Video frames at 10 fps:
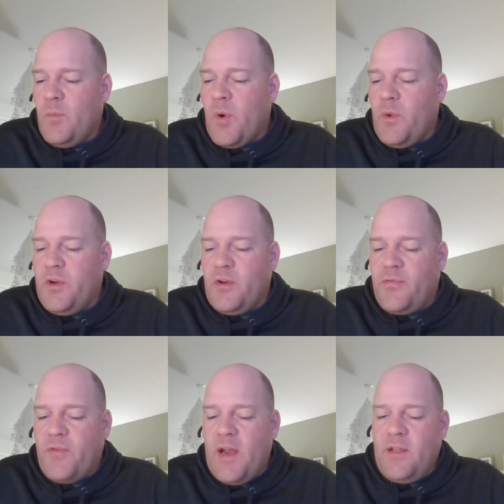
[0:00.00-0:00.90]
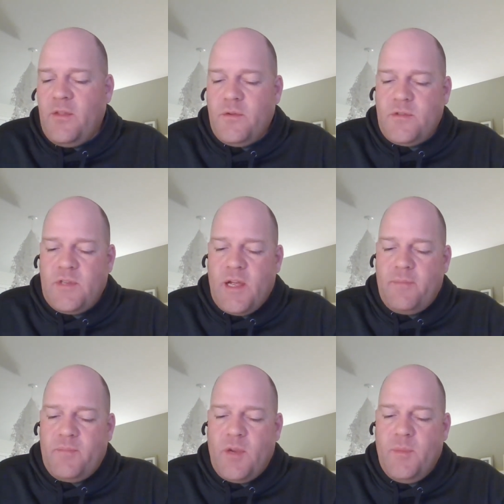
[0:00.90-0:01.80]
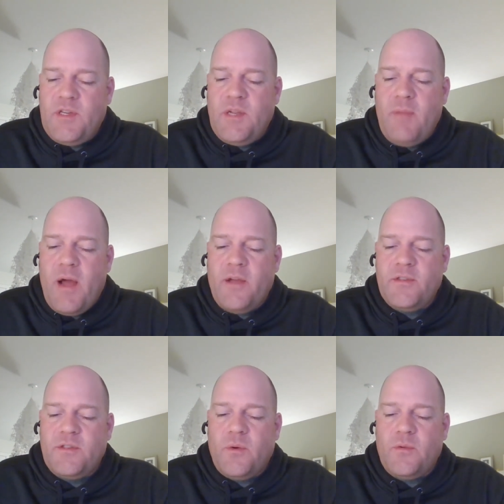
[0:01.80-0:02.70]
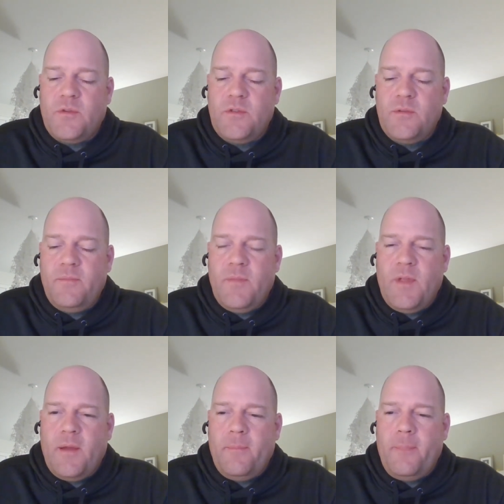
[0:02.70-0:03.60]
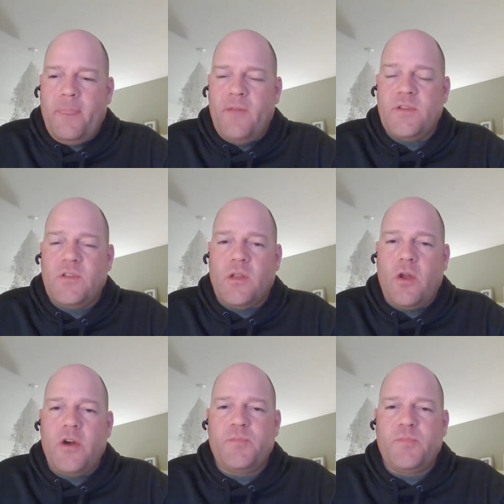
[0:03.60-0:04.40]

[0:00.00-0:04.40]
But when you're defining those commissioning milestones, if it's a large